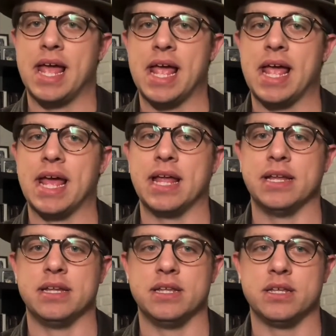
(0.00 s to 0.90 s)

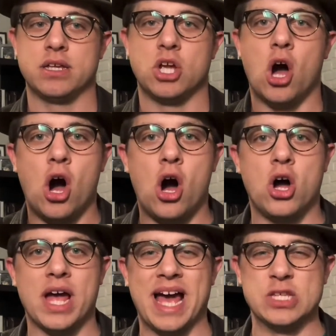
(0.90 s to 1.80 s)
and
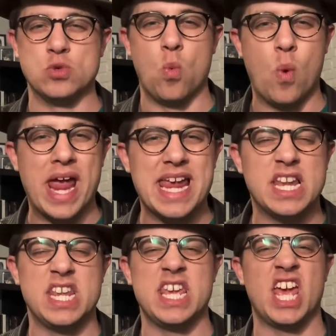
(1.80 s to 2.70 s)
Kong has weight,
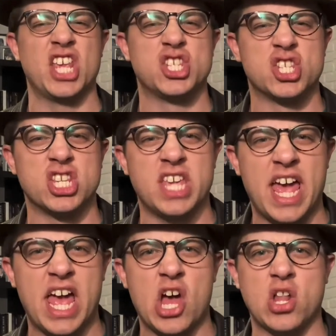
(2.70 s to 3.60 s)
he has
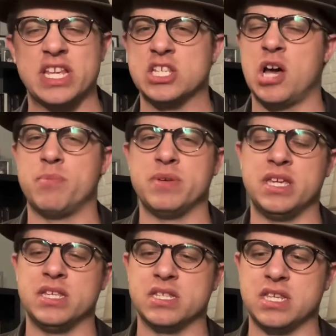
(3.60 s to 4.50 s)
scale, he's up,
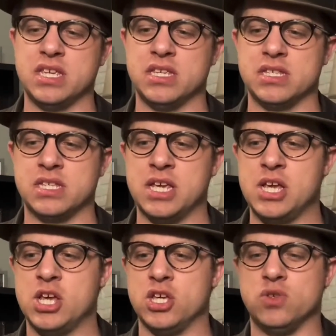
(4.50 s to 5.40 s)

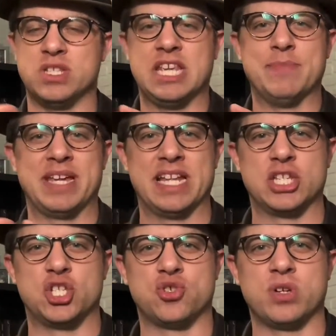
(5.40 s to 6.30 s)
you see him
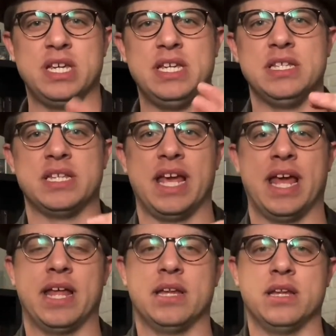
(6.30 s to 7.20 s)
against trees
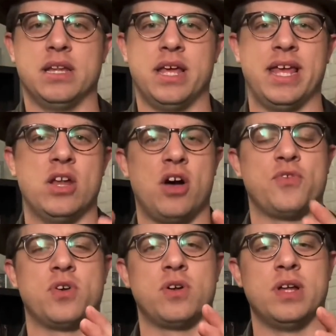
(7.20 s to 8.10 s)
and
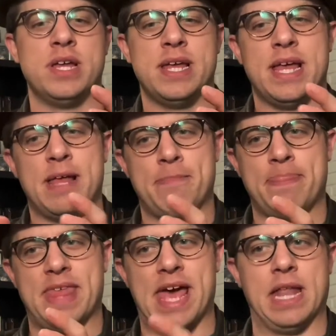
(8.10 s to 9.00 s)
other
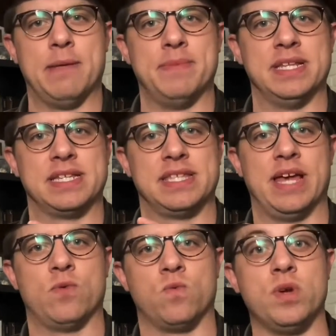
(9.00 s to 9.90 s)
elements
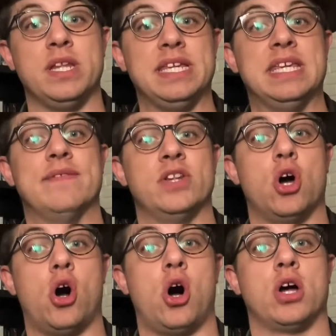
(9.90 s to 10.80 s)
that really give an
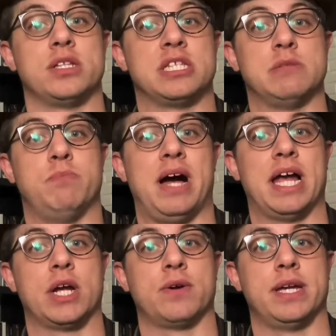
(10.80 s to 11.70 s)

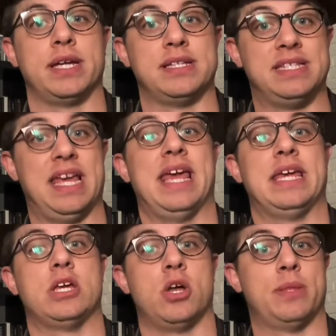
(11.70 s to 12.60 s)
awe-inspiring
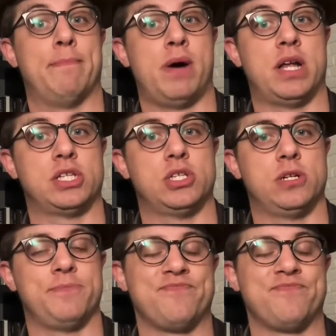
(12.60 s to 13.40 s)
take on the monster.